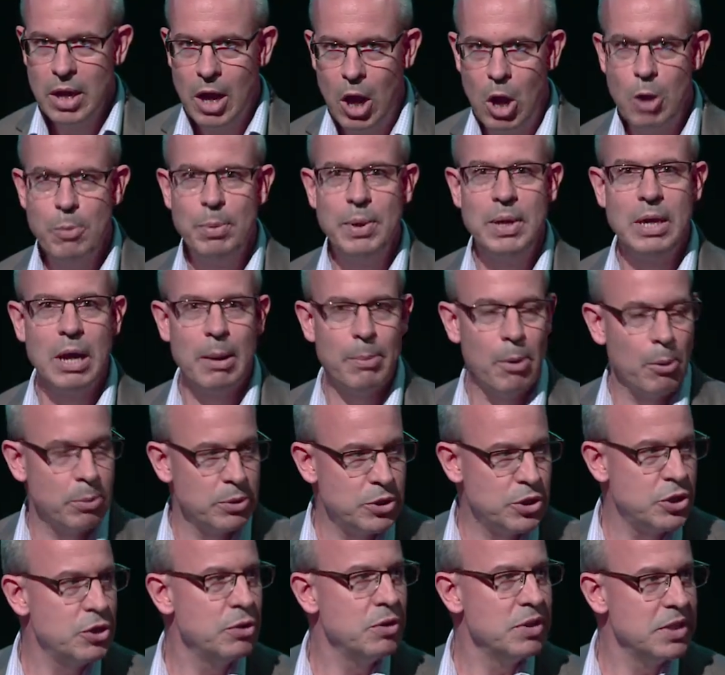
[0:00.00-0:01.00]
opening up
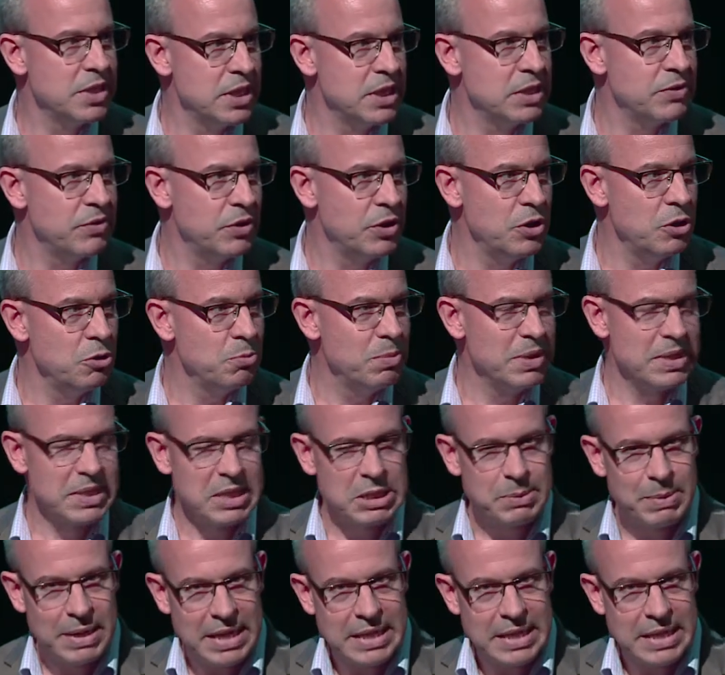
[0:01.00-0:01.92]
opportunities for new business,